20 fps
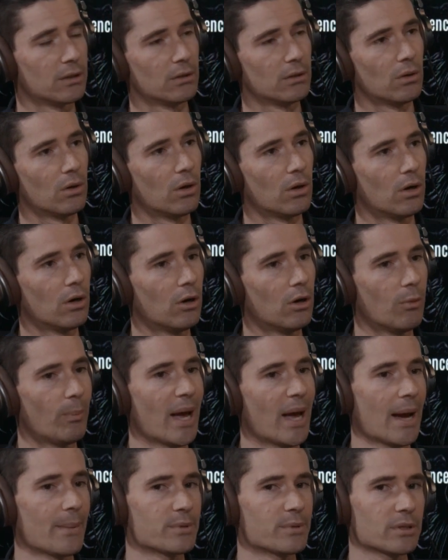or
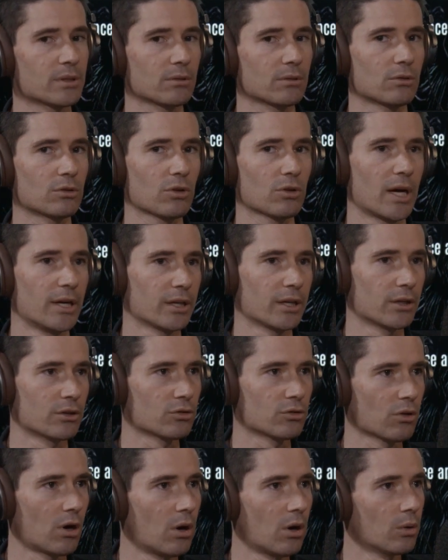perhaps trying to
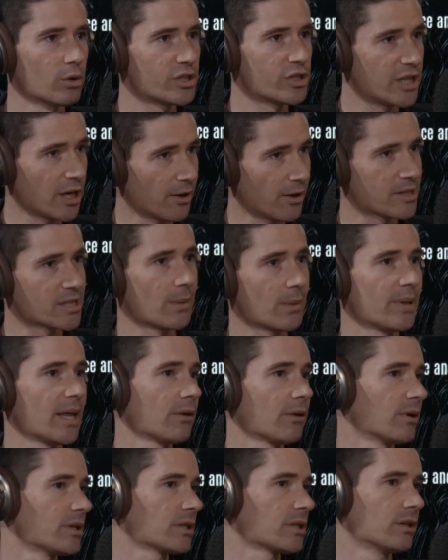control sharing some of that
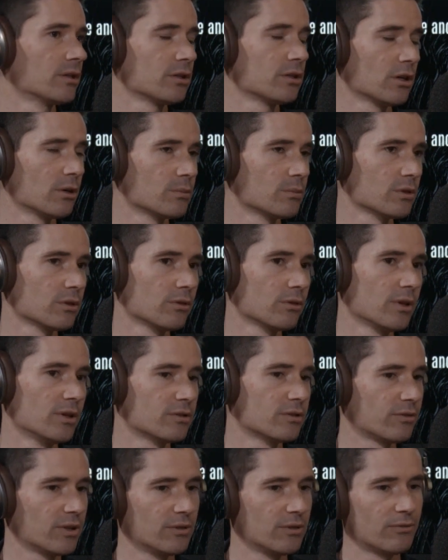risk in terms of in
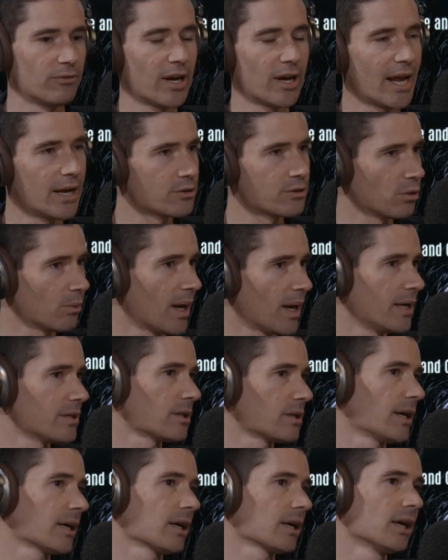financial ways
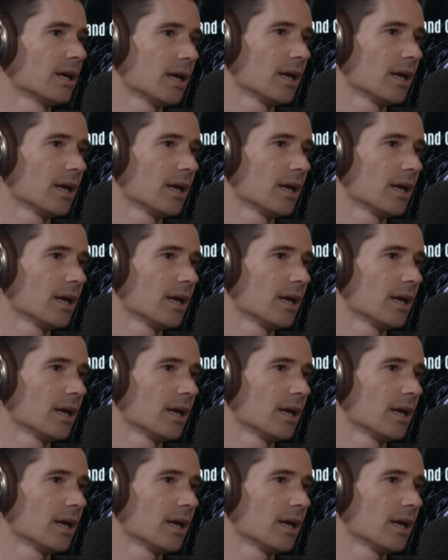like